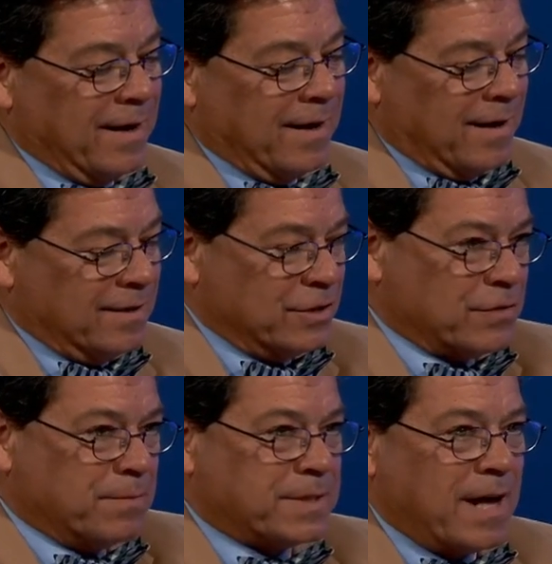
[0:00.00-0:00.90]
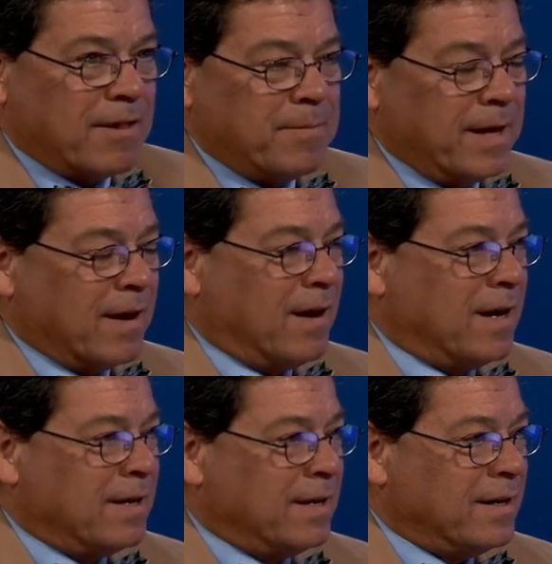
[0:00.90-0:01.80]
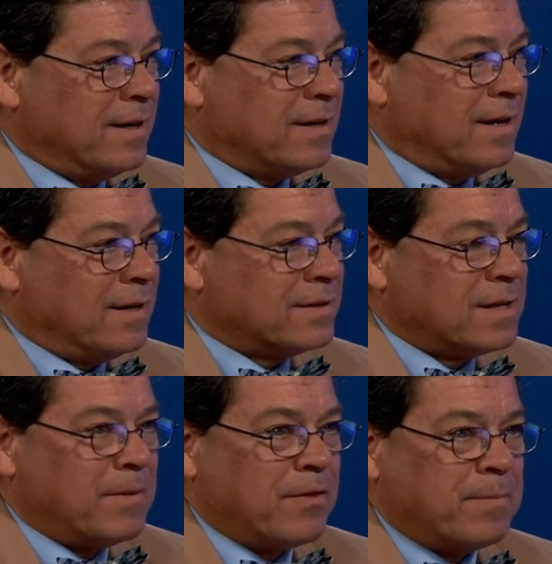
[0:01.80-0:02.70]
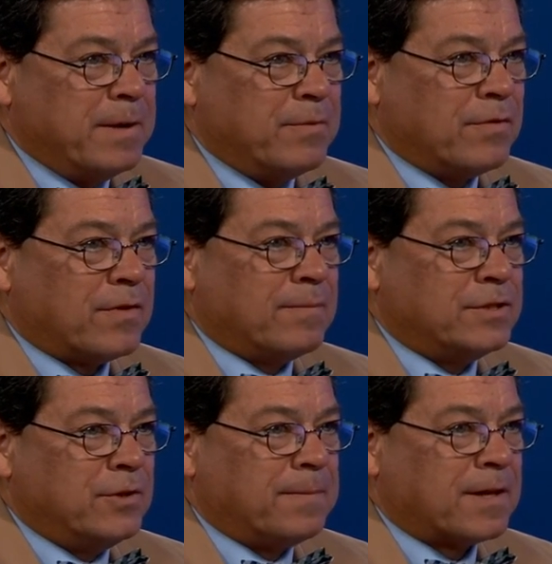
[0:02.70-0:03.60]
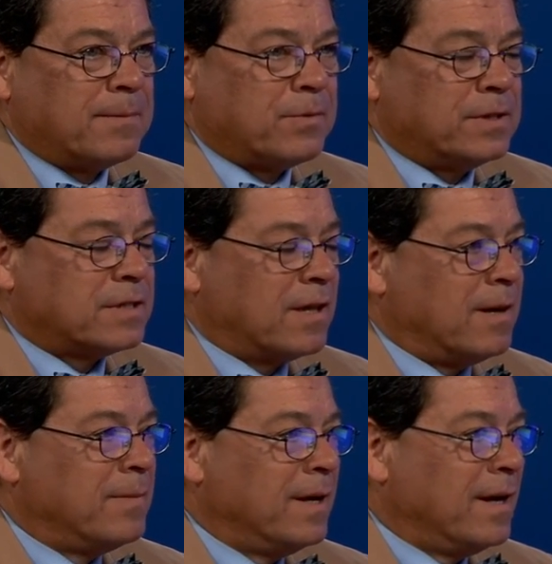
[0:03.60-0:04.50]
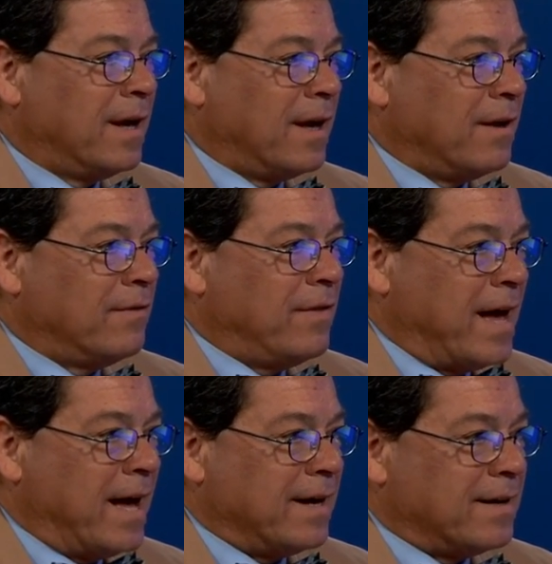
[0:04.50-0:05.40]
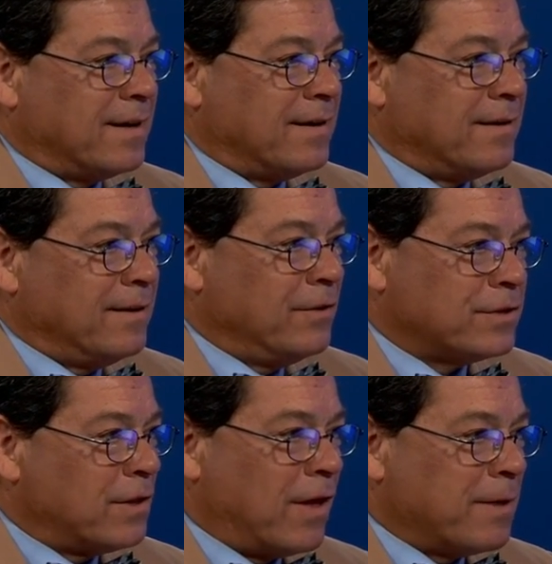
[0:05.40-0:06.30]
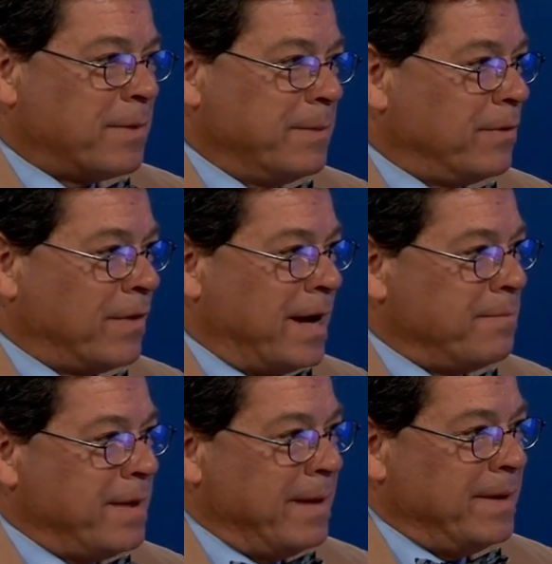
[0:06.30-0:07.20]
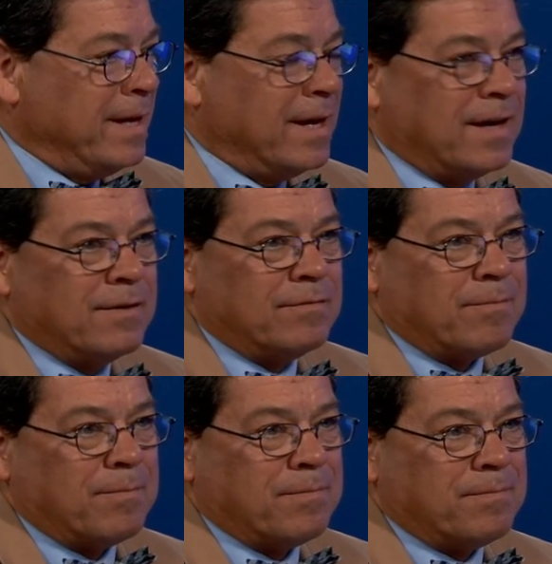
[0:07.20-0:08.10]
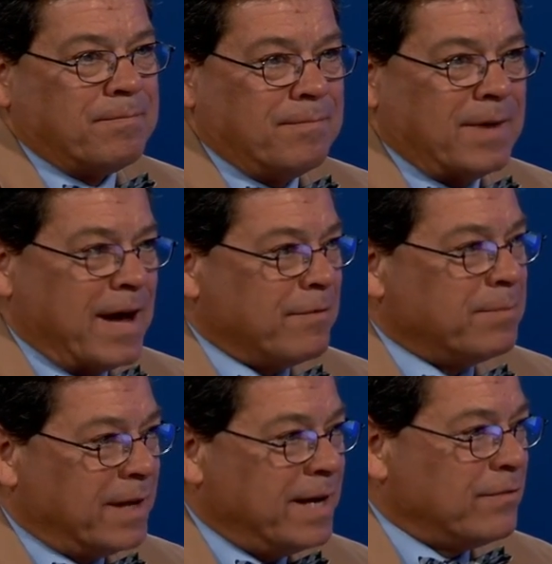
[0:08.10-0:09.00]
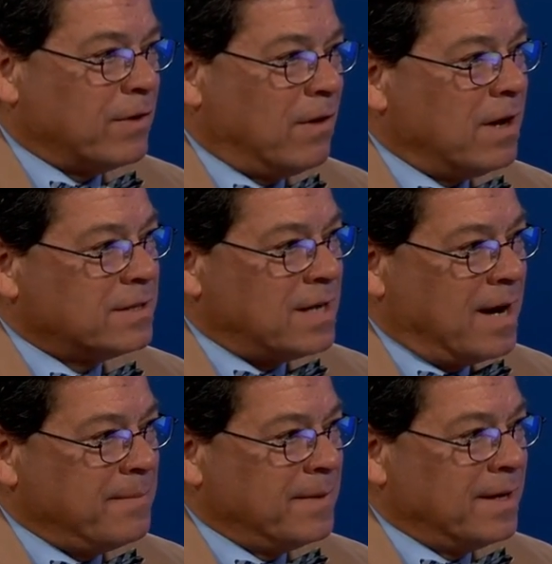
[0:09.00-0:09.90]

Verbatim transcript: uh, just from Sally being on and uh, some other people from the Duplicate Bridge Club, that there's a lot of people that maybe have haven't played for a long time,